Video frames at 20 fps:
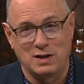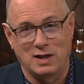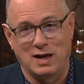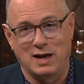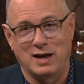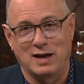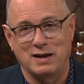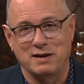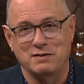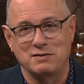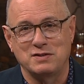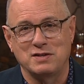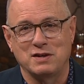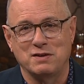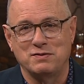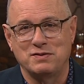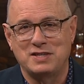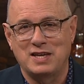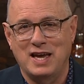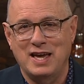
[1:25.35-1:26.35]
lives
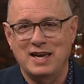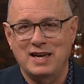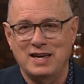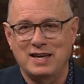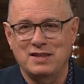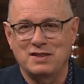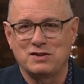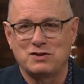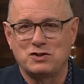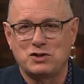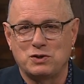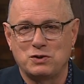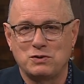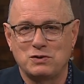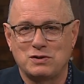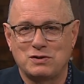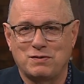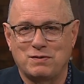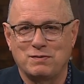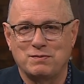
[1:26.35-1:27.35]
of taking the
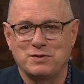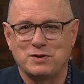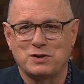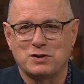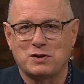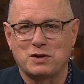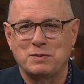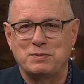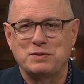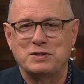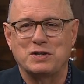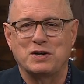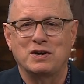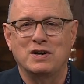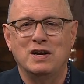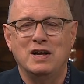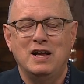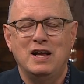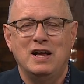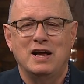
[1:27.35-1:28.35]
truths from the Scripture